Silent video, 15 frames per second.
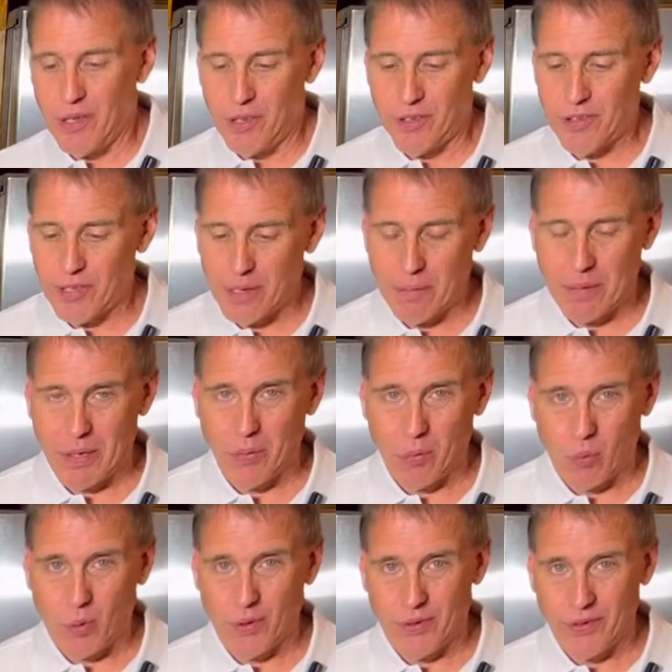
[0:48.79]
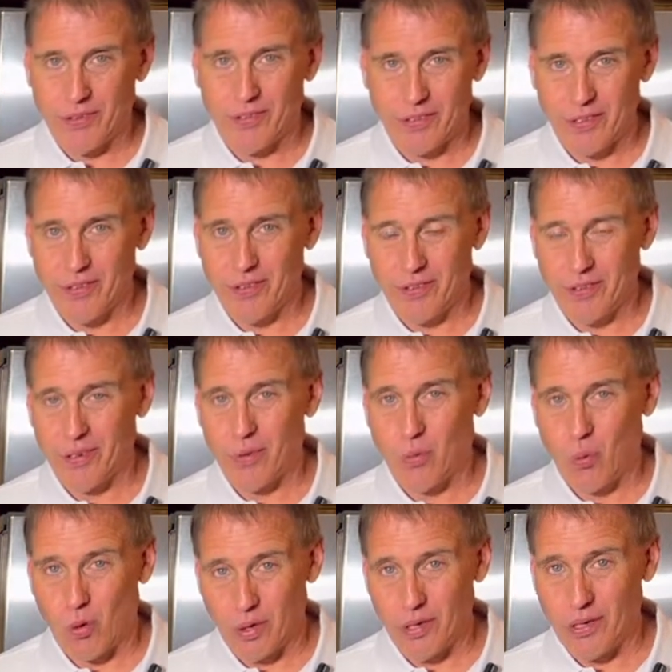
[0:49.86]
let's talk about what this is
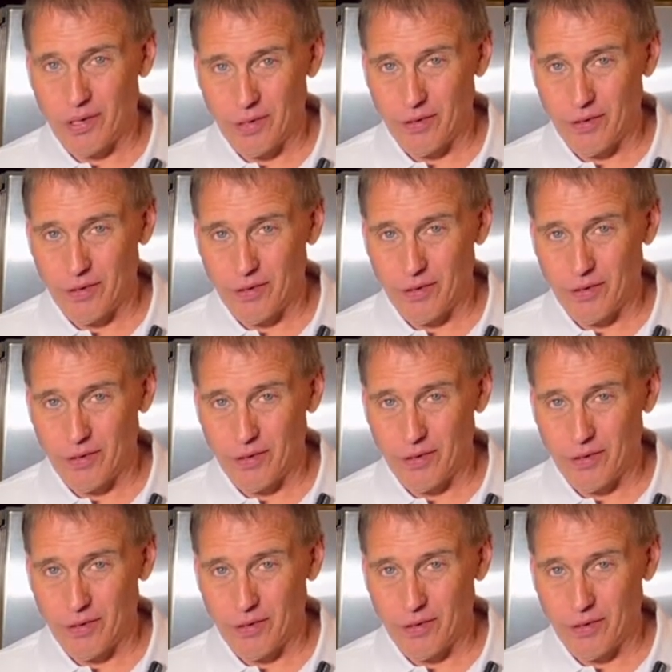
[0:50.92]
and what it